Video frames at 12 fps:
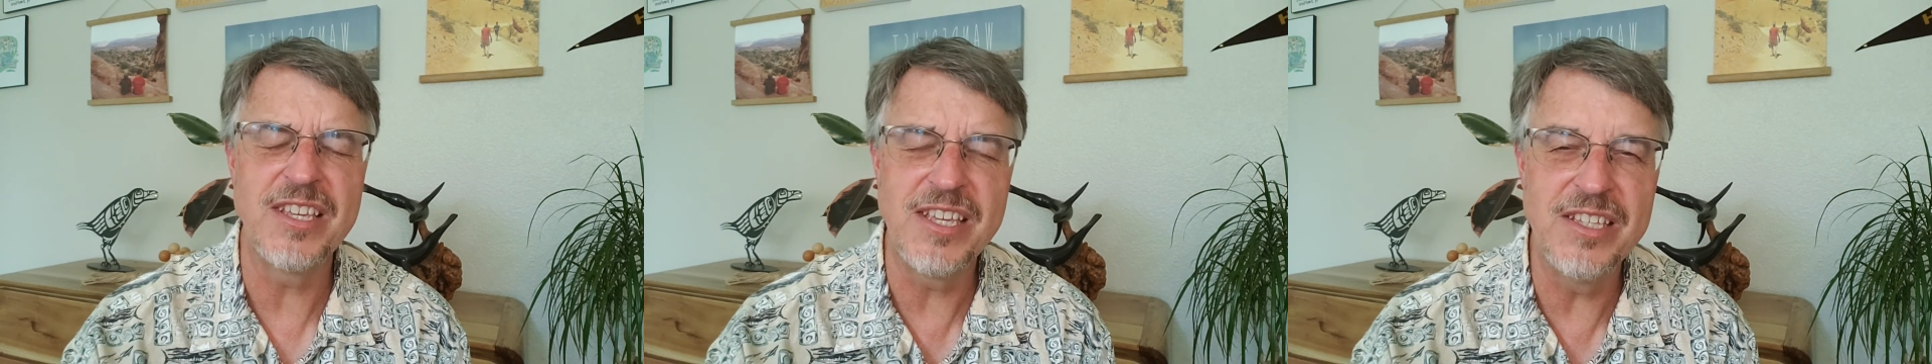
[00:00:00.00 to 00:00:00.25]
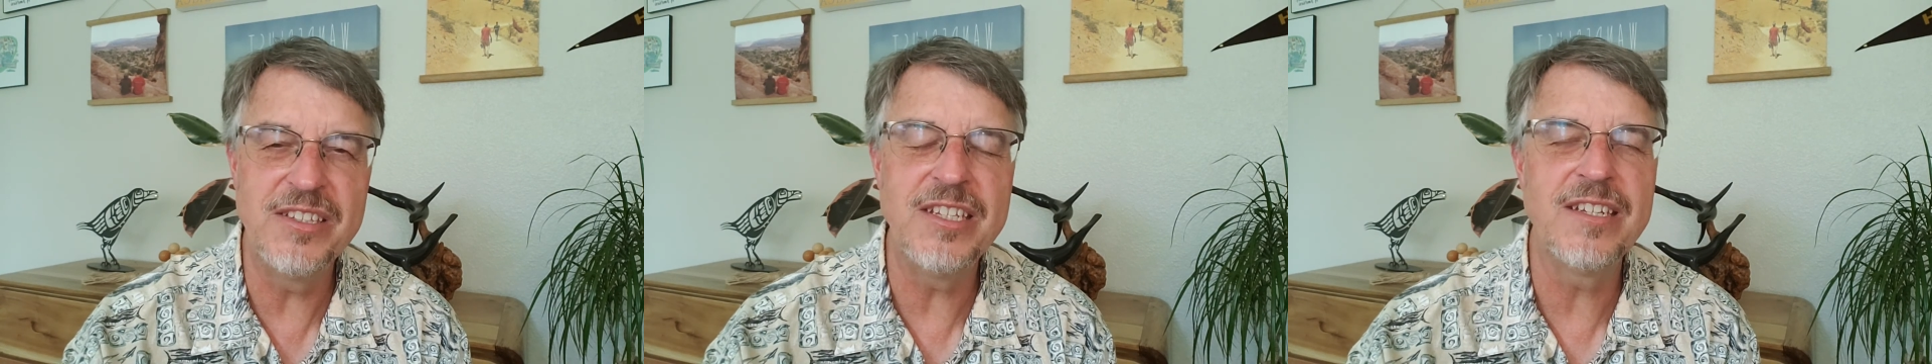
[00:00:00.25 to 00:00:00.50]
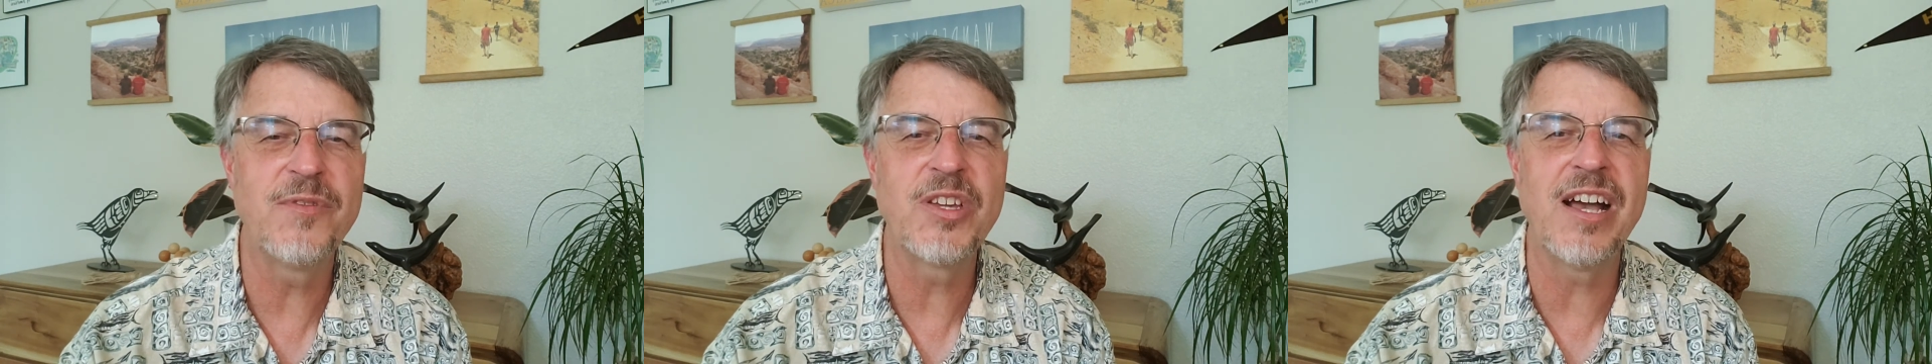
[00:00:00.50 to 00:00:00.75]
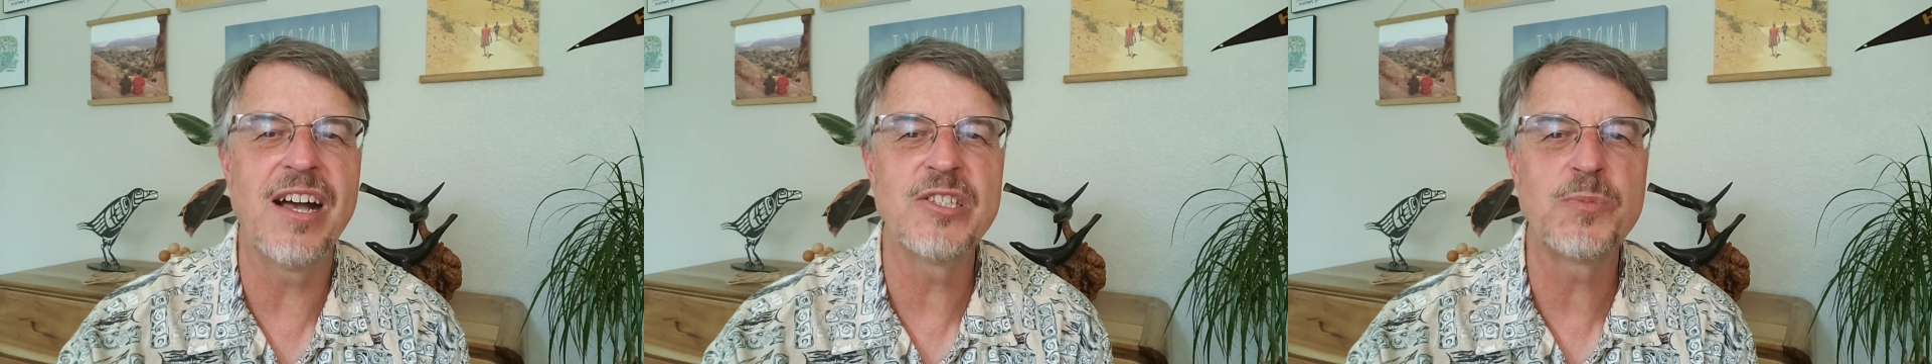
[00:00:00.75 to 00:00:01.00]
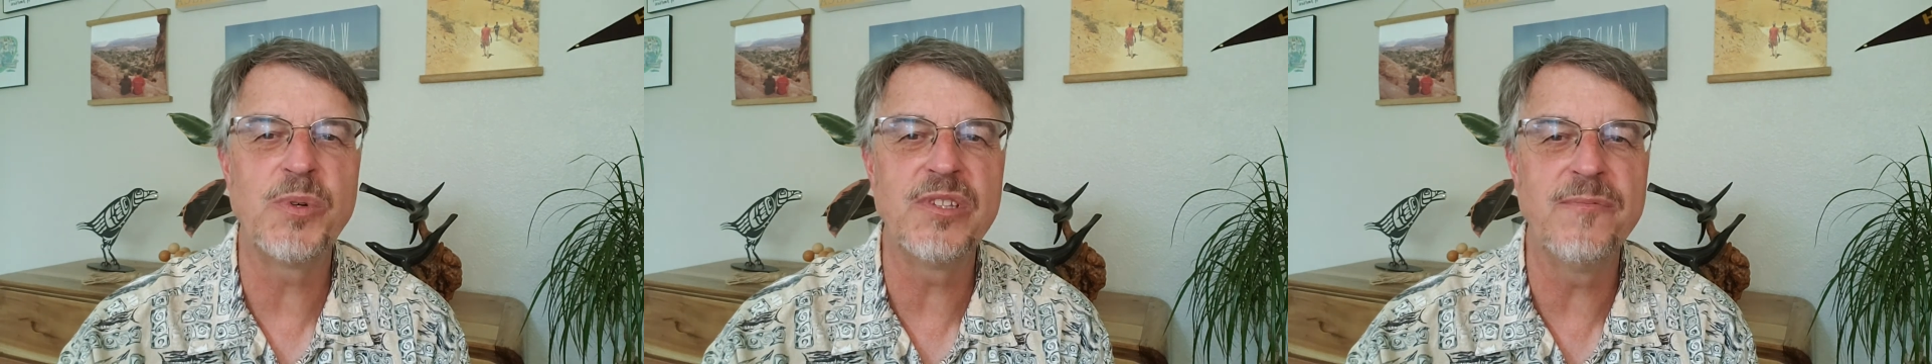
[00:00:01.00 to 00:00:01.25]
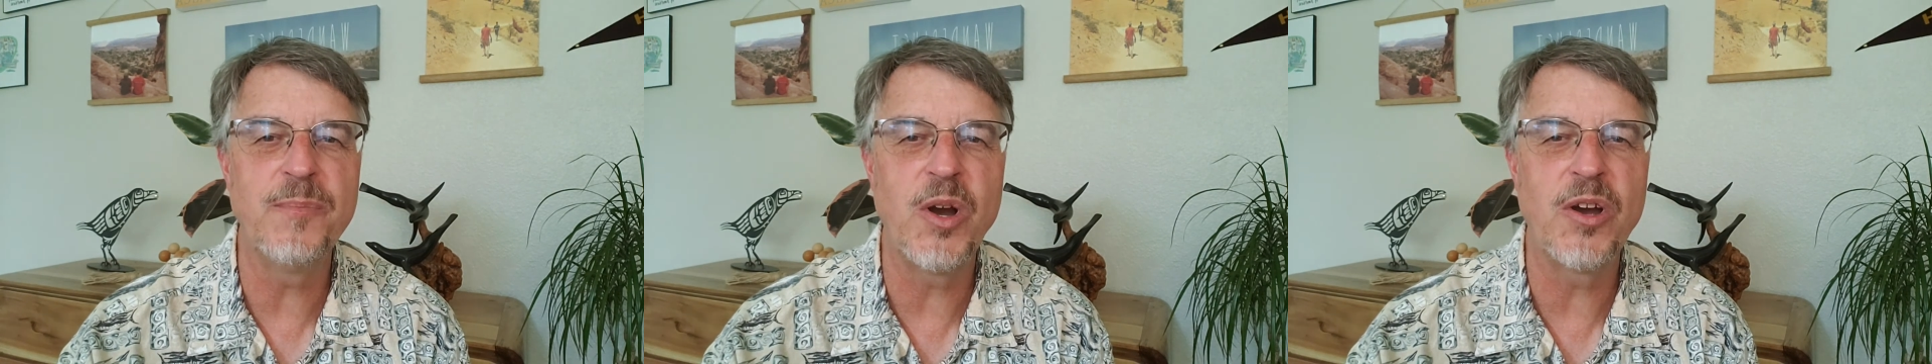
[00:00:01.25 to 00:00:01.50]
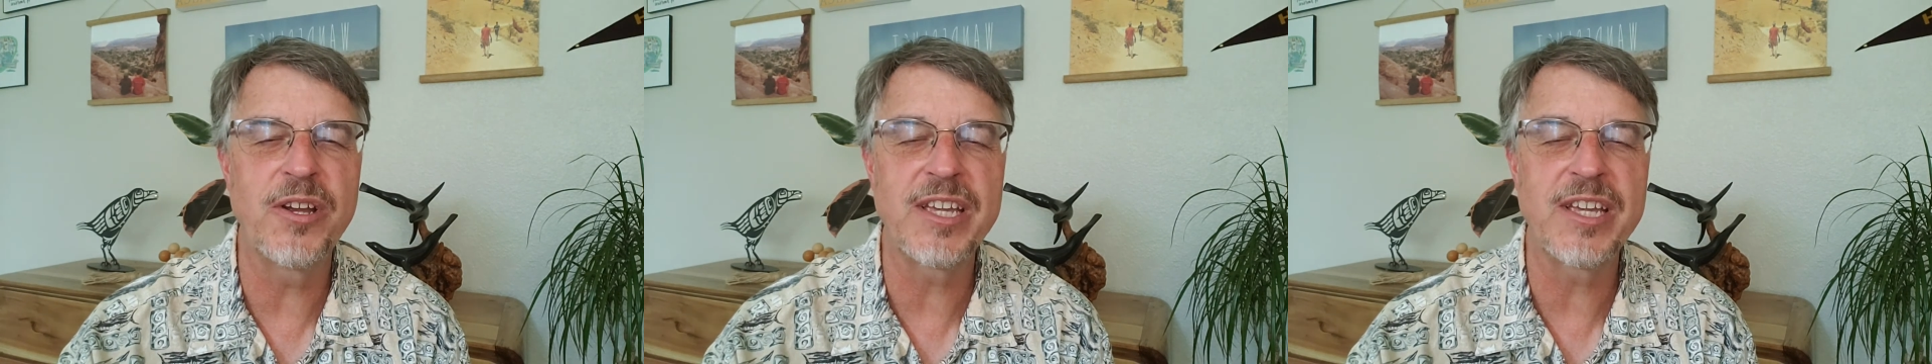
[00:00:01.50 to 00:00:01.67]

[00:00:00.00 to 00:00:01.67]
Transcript: ending of the Gospel of Mark.